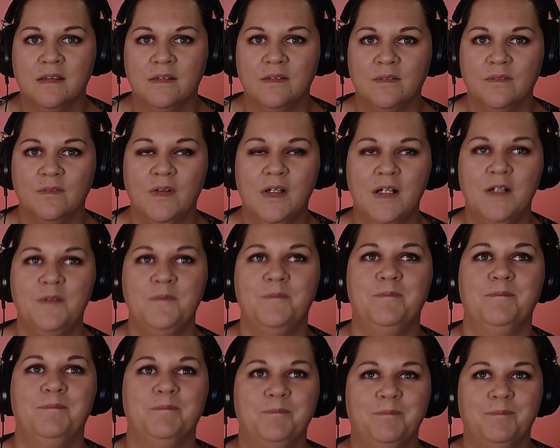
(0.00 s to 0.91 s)
Well,
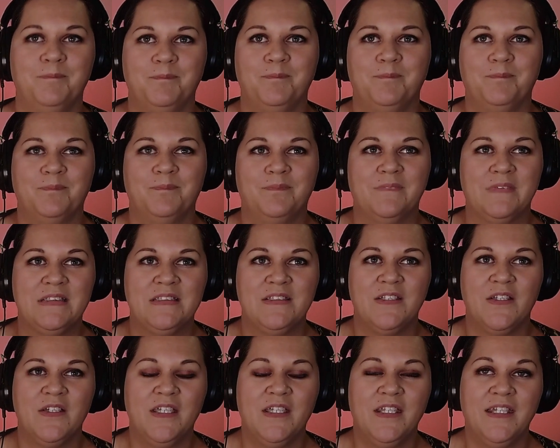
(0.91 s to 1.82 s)
it's
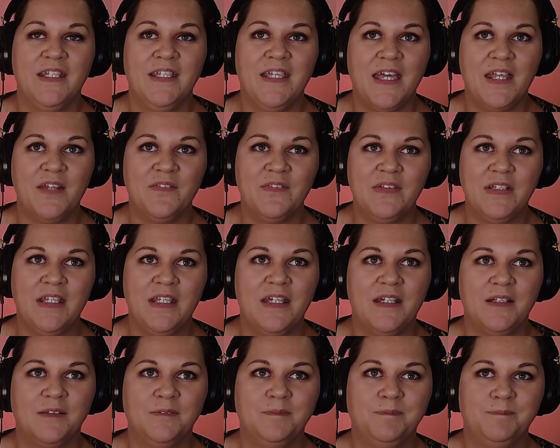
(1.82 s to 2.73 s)
no getting out of it now.